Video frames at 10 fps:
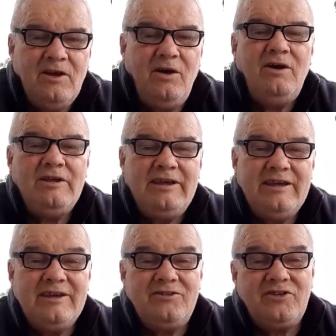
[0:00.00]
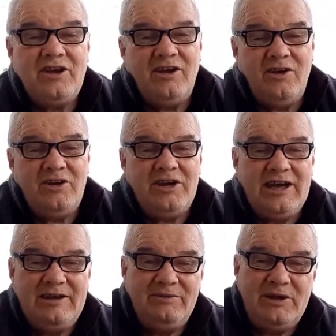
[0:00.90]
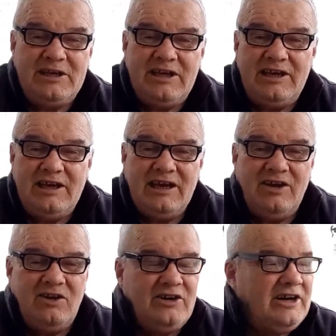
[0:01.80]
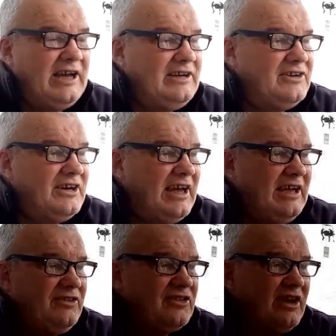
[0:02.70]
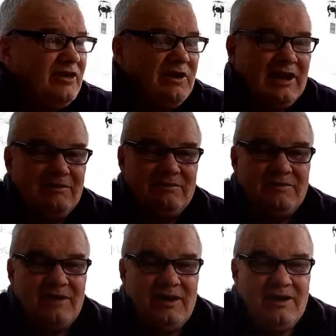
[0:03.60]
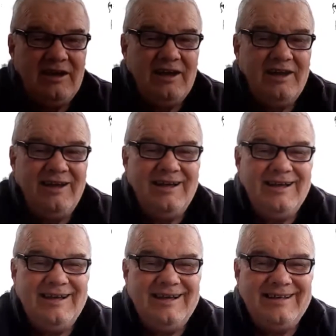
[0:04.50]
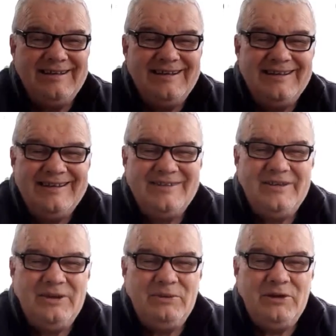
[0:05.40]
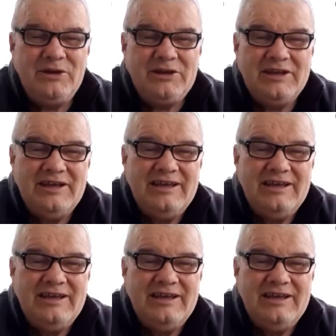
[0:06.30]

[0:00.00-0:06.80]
Oh yeah, it's a holiday weekend, a holiday today. So no work.